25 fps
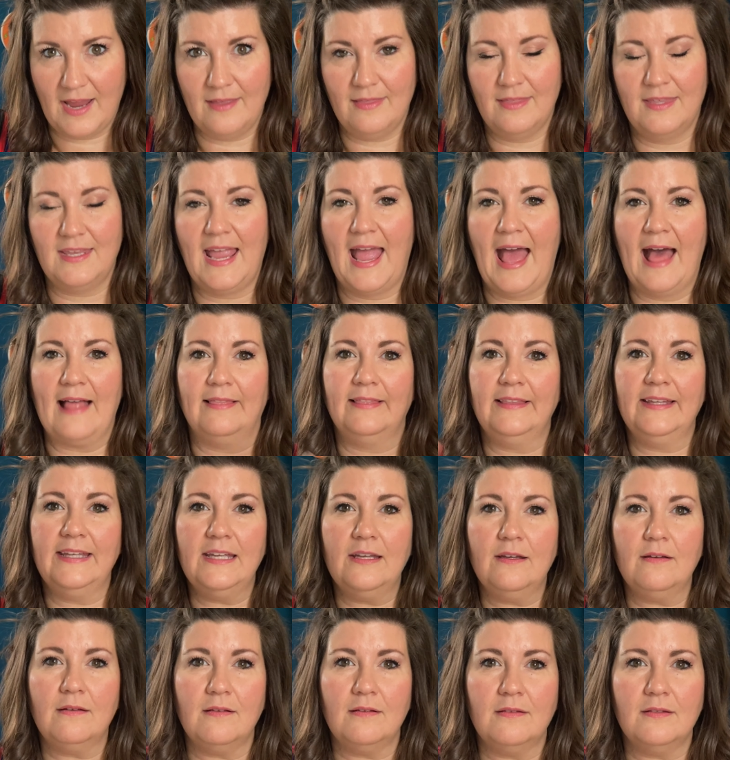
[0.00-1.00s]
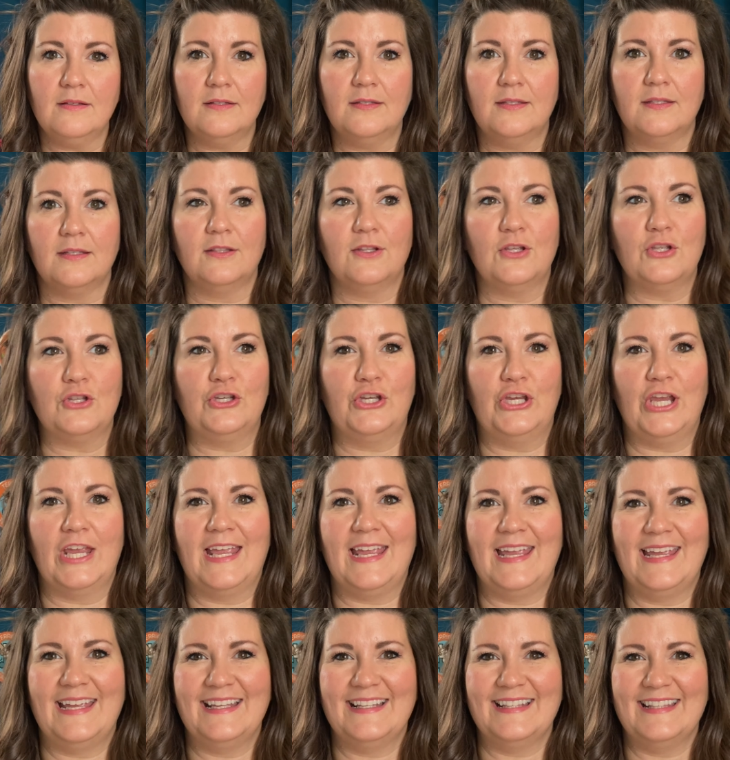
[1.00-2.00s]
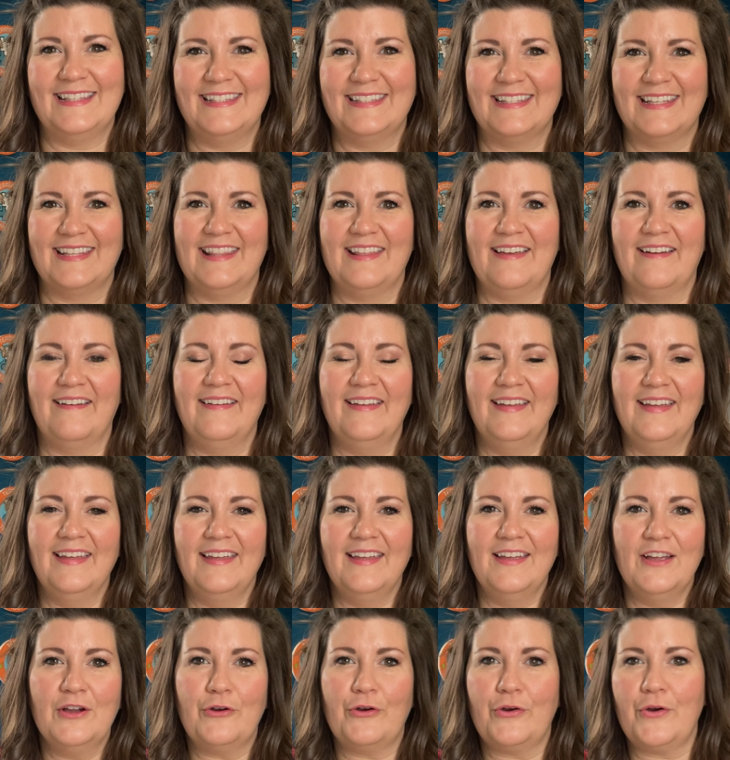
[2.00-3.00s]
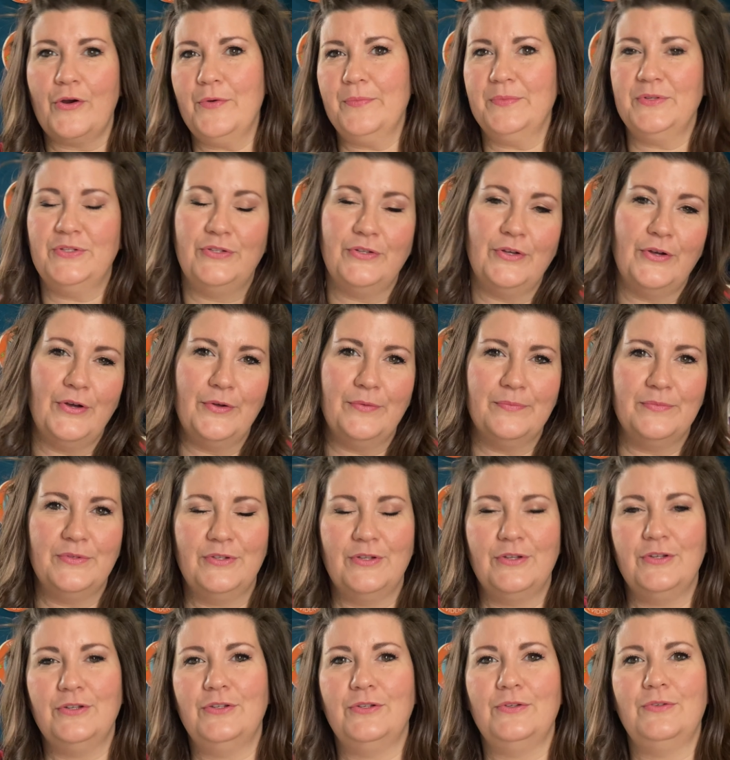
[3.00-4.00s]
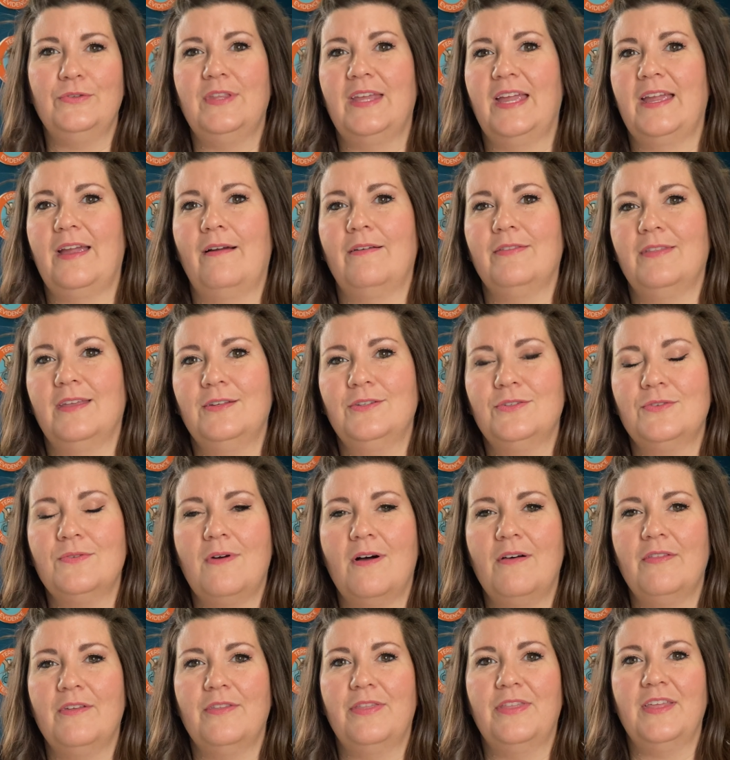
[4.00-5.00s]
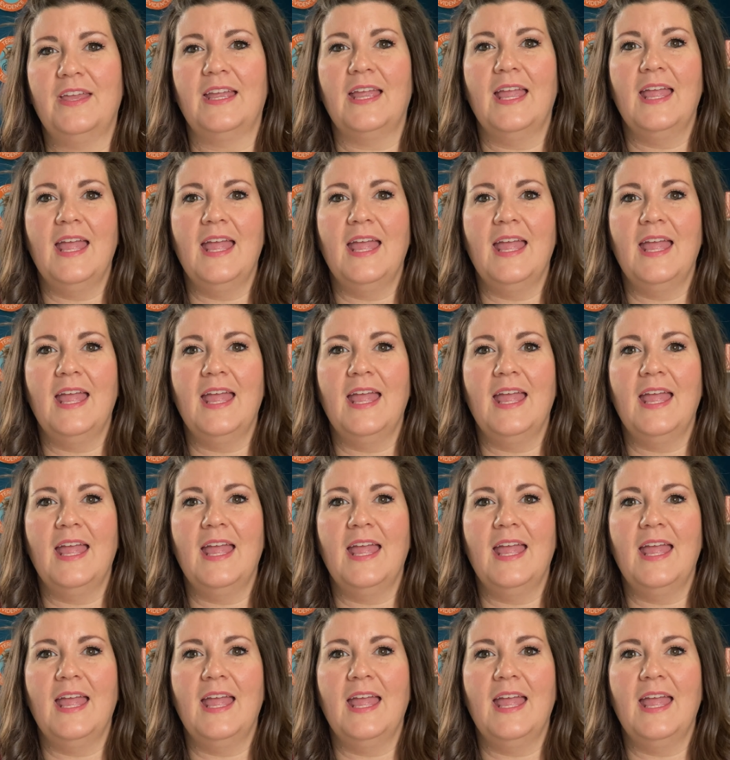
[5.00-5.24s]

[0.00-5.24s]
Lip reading: The alleles and the genes and the chromosomes, and they do all the thing.